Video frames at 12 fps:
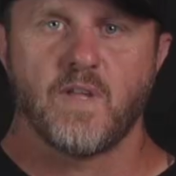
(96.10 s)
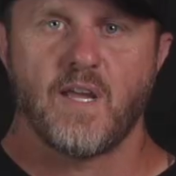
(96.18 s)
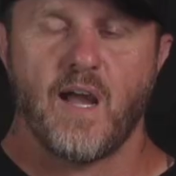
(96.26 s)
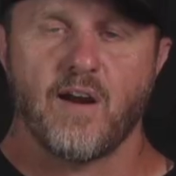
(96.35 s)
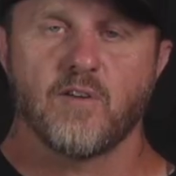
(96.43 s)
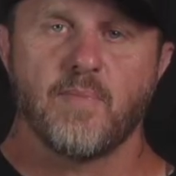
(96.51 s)
They
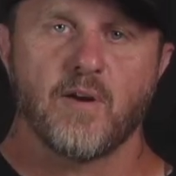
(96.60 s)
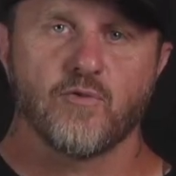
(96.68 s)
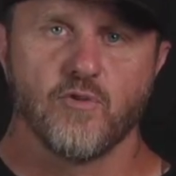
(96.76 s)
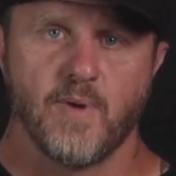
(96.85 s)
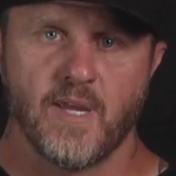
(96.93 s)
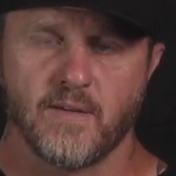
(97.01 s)
hired my
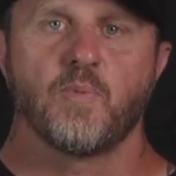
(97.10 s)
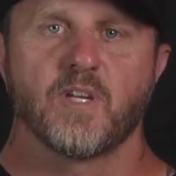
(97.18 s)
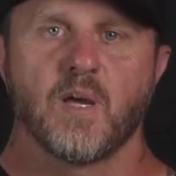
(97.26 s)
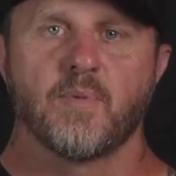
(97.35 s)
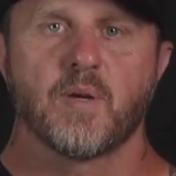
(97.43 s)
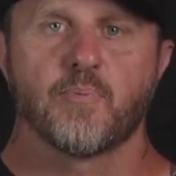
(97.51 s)
roommate to
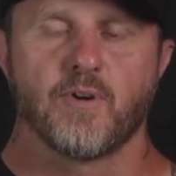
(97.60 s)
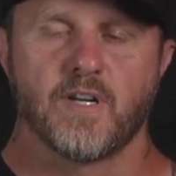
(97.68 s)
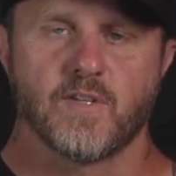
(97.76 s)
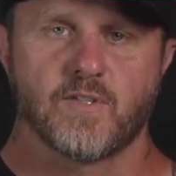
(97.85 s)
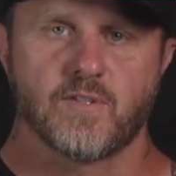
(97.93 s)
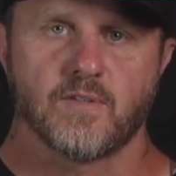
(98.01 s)
become an
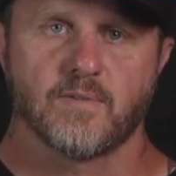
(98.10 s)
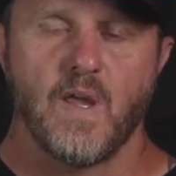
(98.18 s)
apprentice.